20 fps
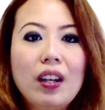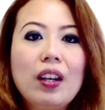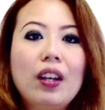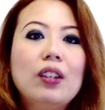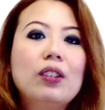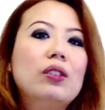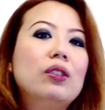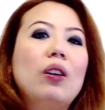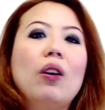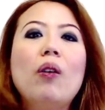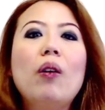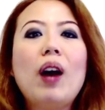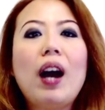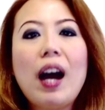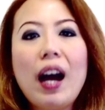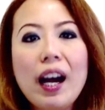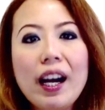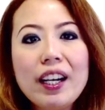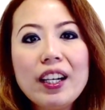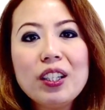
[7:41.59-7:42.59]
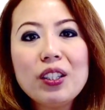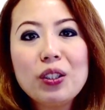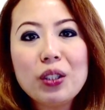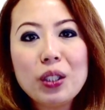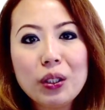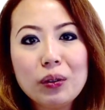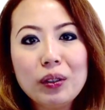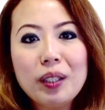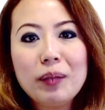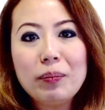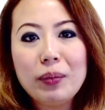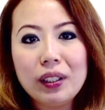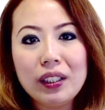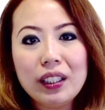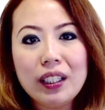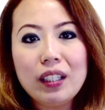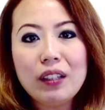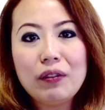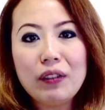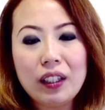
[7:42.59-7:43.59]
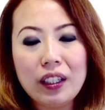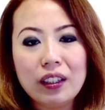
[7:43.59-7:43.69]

So I truly believe